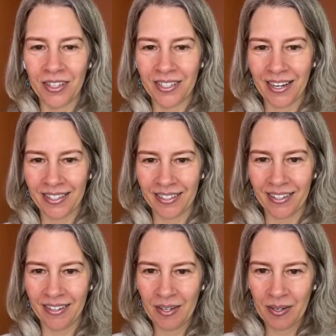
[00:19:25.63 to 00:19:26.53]
That's
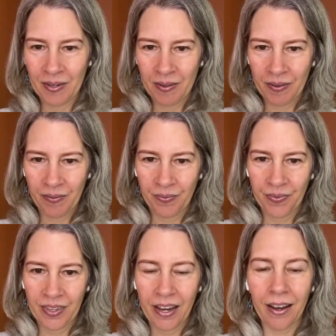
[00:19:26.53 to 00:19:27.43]
excellent.
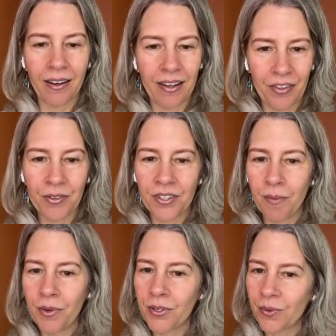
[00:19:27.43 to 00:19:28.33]
Yeah, those
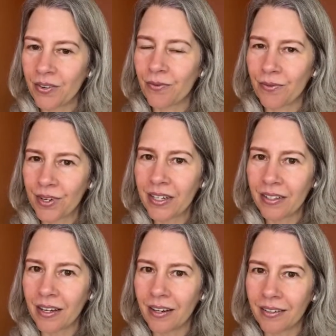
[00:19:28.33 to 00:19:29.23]
numbers
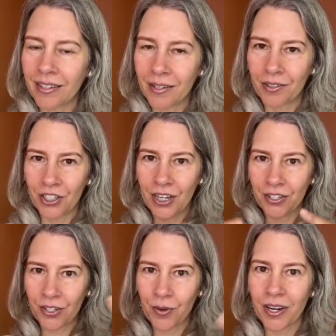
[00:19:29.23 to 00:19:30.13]
they
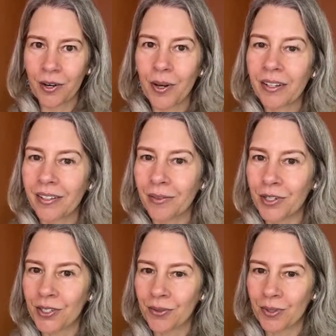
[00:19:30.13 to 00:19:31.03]
changed quite quickly,
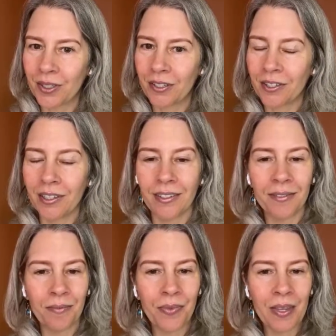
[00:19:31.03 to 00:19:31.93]
which is really good.
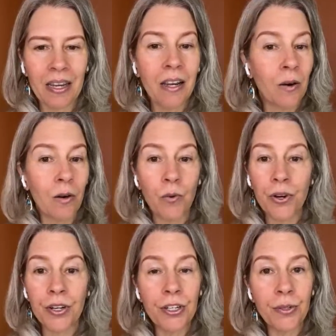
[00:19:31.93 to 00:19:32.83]
Well, we're
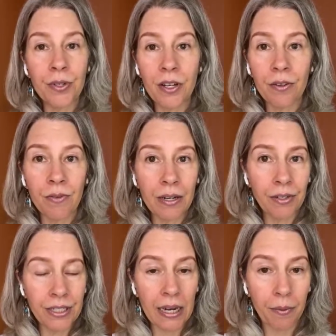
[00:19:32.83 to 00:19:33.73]
going to do another
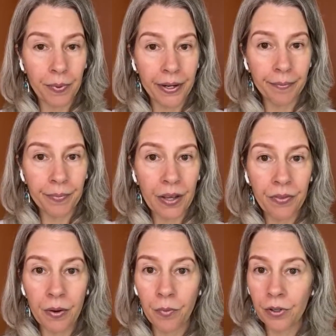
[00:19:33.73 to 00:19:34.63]
round of tapping,
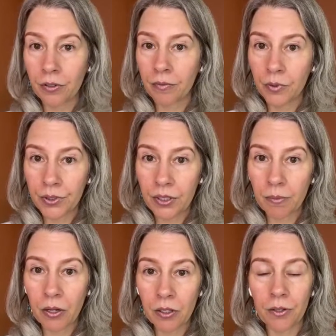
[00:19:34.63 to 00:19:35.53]
and then we'll see
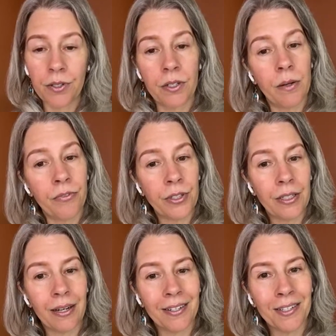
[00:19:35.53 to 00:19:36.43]
about closing up for
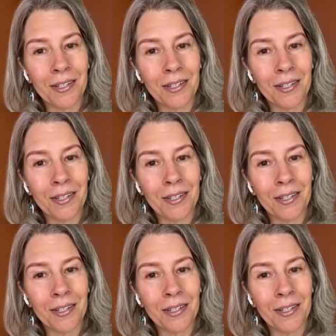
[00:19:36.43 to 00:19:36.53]
today.